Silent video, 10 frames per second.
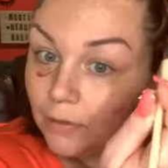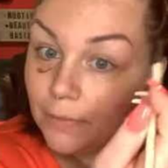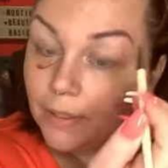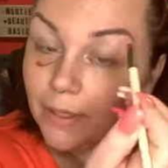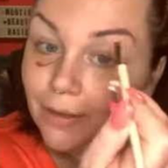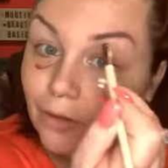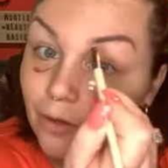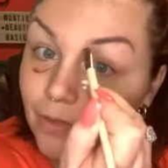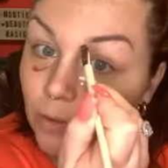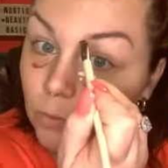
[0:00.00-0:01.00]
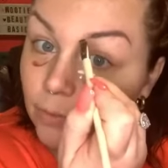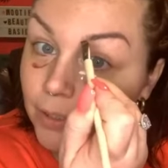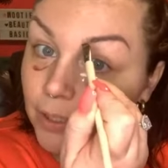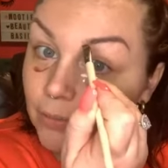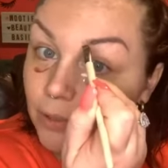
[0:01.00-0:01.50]
Okay, y'all have not worn
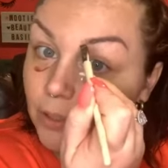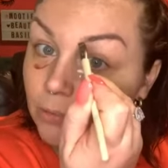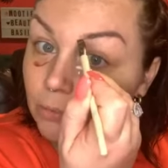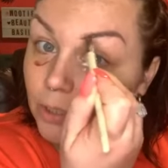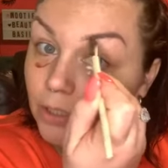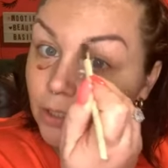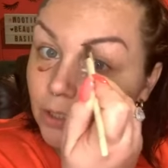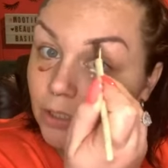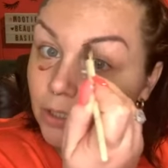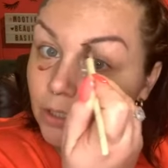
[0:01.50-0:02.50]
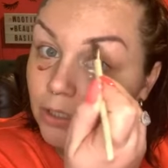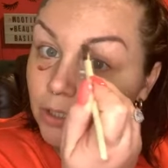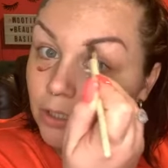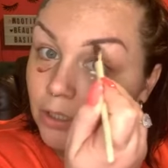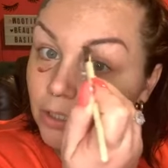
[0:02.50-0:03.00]
makeup in a minute.